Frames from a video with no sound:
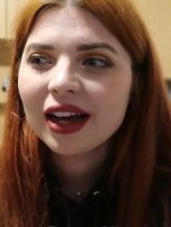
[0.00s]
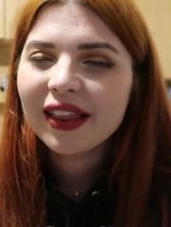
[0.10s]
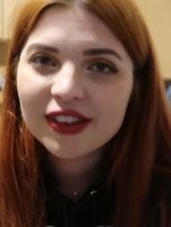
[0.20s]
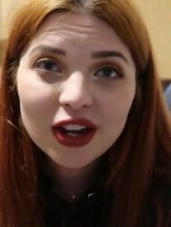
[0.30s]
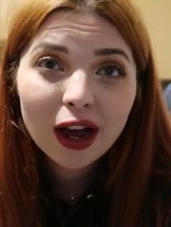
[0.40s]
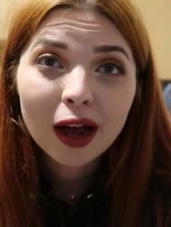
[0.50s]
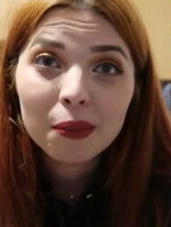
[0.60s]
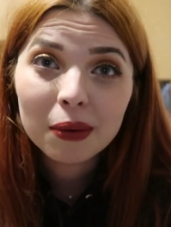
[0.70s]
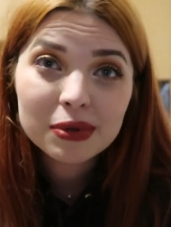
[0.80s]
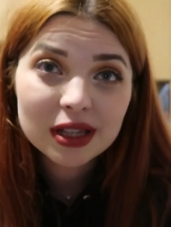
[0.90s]
At the
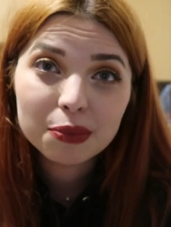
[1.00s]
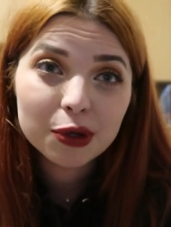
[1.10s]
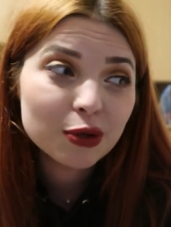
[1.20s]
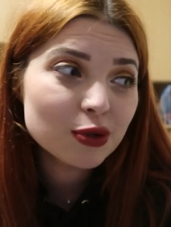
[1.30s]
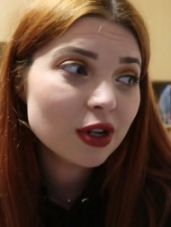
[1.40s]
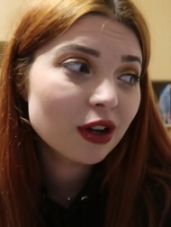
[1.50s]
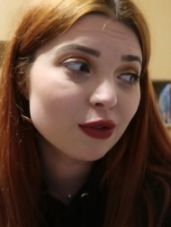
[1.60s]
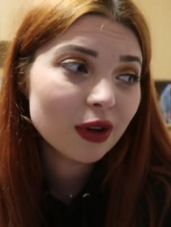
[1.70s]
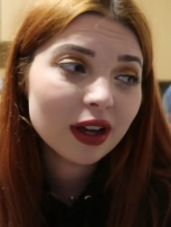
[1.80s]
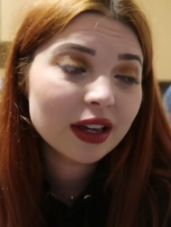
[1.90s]
time I was in the mood
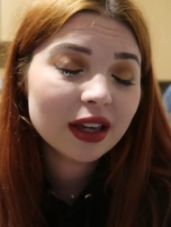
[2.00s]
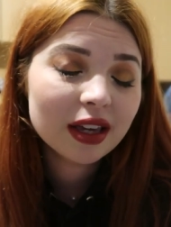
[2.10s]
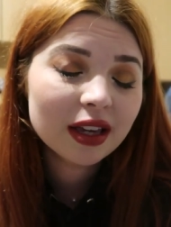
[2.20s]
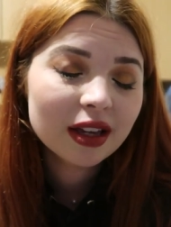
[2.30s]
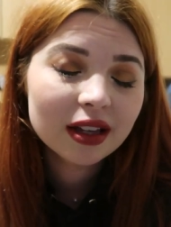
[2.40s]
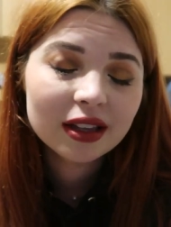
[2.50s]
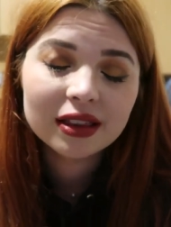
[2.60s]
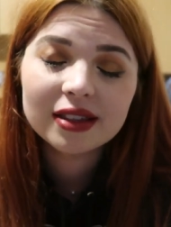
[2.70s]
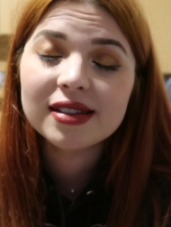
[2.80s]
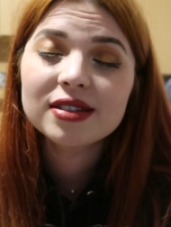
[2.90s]
of like,
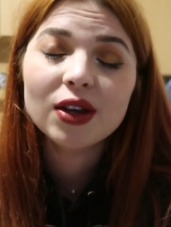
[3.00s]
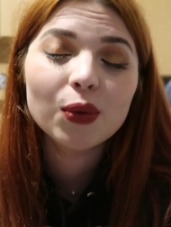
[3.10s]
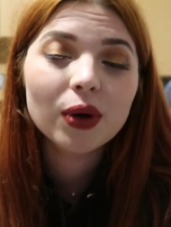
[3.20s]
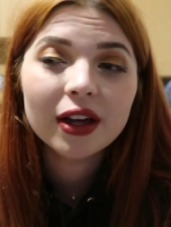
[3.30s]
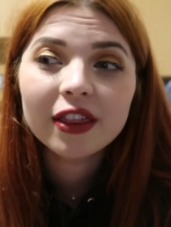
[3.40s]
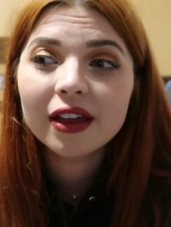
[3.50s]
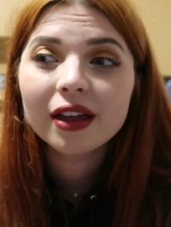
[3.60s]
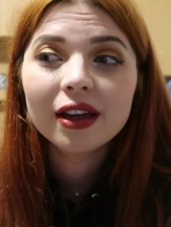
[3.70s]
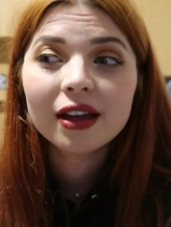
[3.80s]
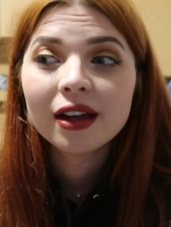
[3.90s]
this is so worth
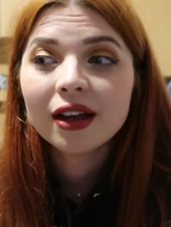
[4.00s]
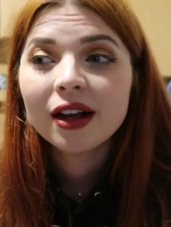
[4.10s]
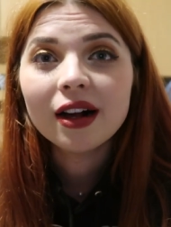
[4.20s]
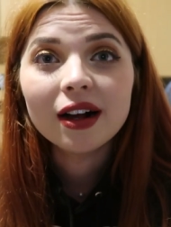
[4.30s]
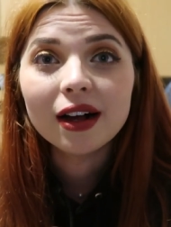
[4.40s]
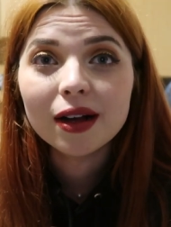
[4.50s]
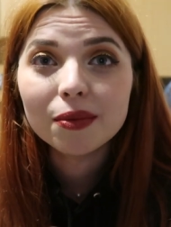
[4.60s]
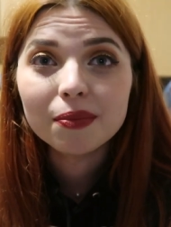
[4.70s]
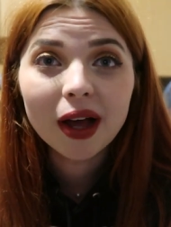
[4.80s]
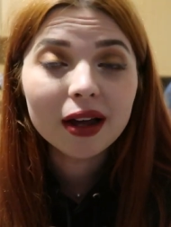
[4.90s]
it,
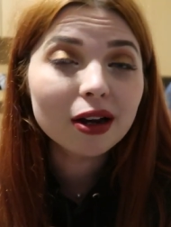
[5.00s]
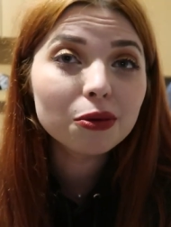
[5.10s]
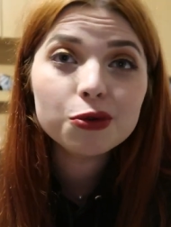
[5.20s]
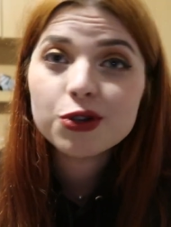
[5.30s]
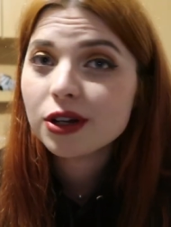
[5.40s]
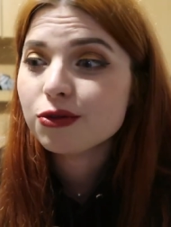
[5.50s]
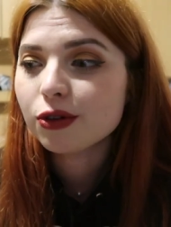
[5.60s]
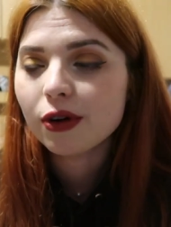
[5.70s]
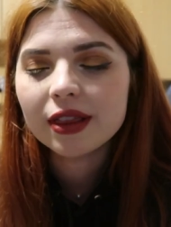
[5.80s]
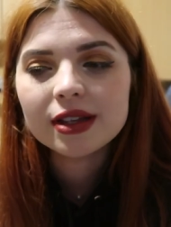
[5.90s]
and I will just
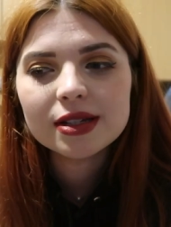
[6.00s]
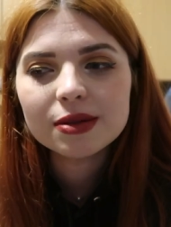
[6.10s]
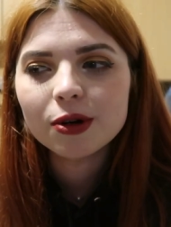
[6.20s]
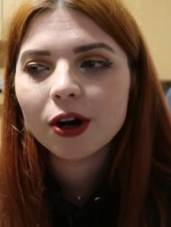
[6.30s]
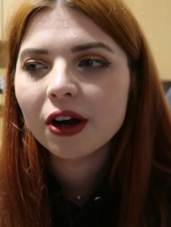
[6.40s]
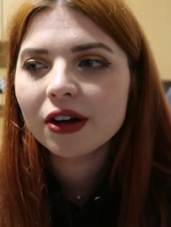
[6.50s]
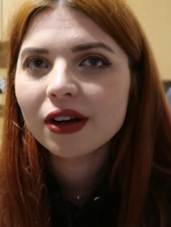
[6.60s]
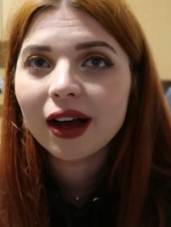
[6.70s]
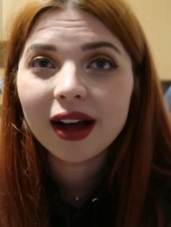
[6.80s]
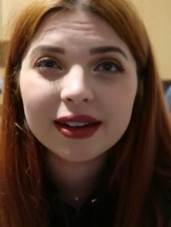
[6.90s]
regret this tomorrow.
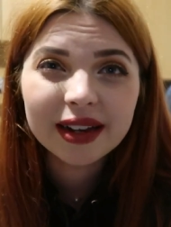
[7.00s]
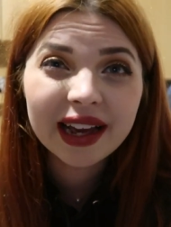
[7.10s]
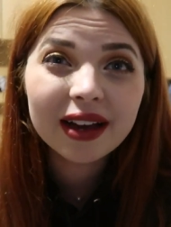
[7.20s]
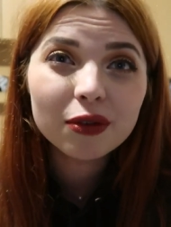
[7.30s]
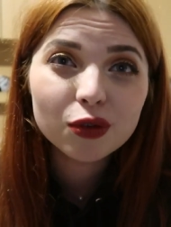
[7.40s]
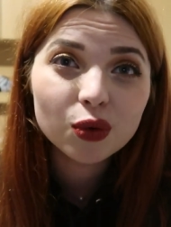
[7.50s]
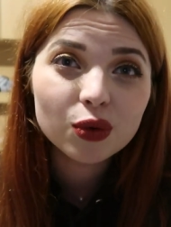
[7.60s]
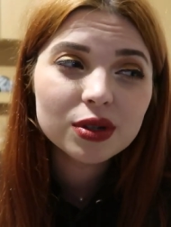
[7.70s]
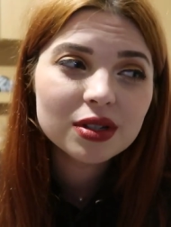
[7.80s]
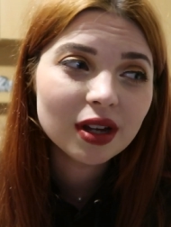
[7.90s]
And now of
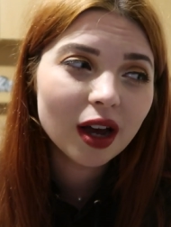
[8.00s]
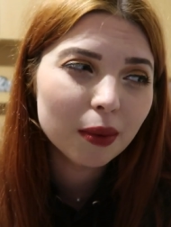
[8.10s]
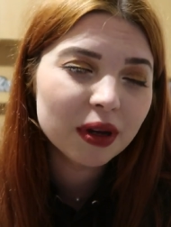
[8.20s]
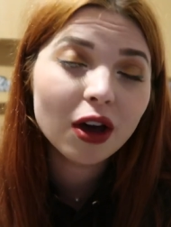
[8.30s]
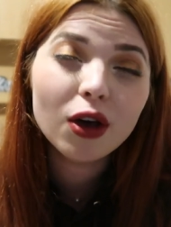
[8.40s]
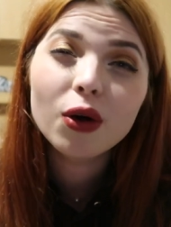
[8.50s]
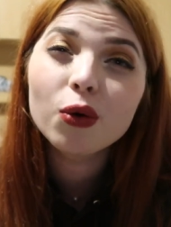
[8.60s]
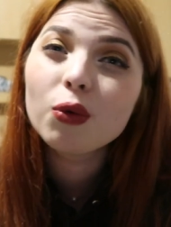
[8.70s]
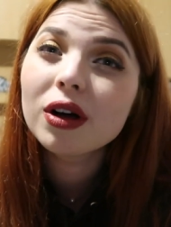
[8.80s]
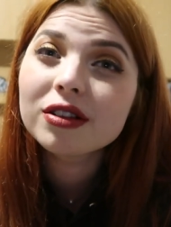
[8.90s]
course I'm in a
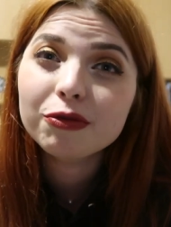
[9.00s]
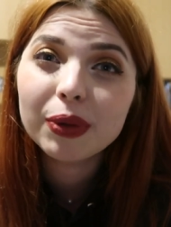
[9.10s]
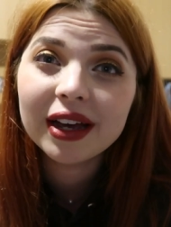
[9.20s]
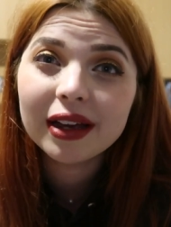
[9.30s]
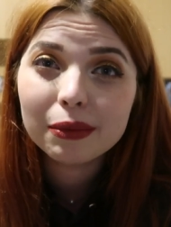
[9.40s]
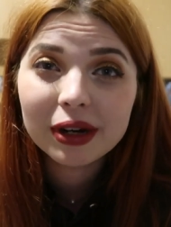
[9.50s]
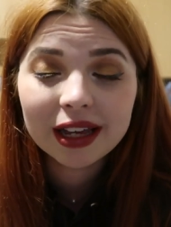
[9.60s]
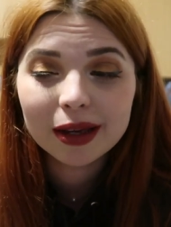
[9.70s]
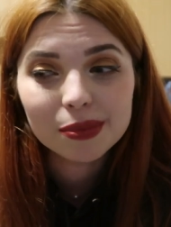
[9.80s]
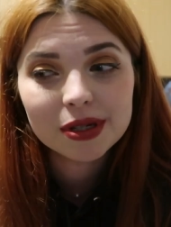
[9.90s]
whole world of pain in my
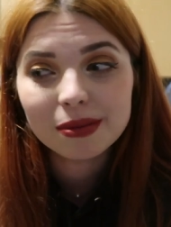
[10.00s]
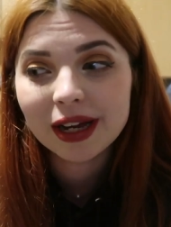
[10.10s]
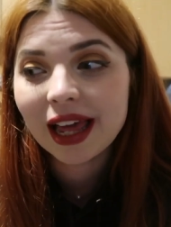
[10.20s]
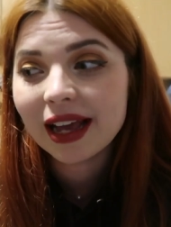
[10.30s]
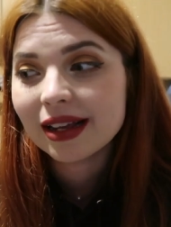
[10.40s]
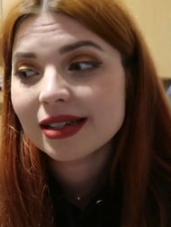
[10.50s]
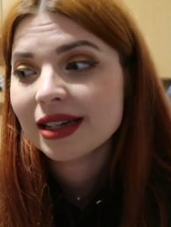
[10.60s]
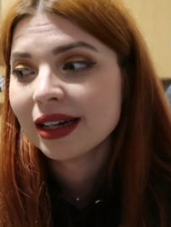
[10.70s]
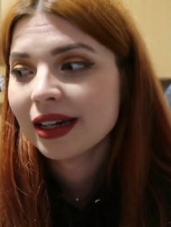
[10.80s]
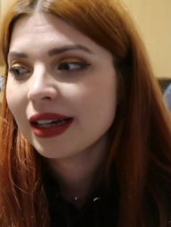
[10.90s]
hips and my legs,
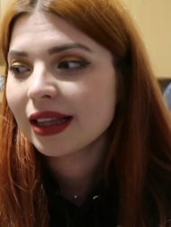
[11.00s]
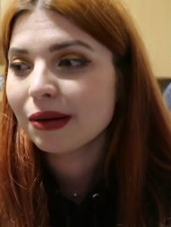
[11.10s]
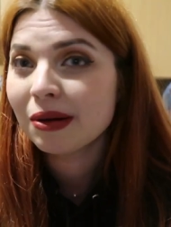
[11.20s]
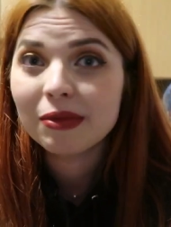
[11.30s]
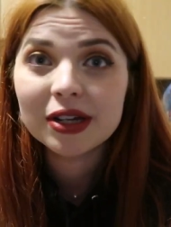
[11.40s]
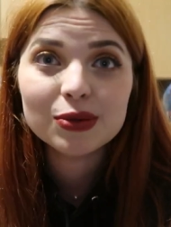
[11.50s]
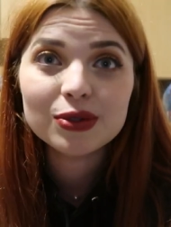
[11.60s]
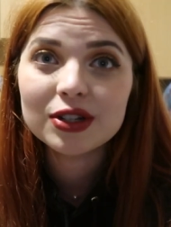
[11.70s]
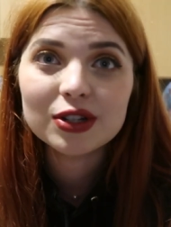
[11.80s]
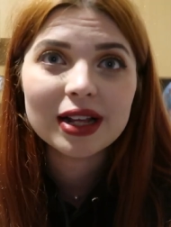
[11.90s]
though my
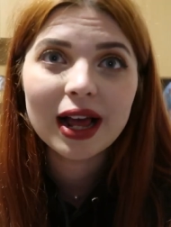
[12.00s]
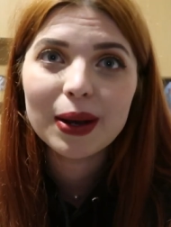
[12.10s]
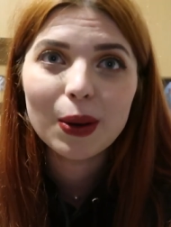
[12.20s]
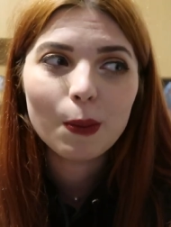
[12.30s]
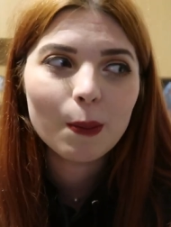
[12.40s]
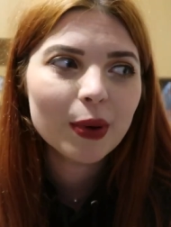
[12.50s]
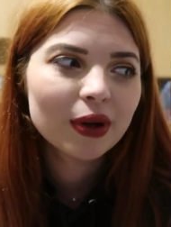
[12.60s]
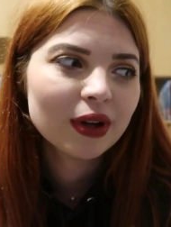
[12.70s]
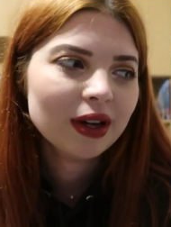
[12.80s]
muscles are just like, nope.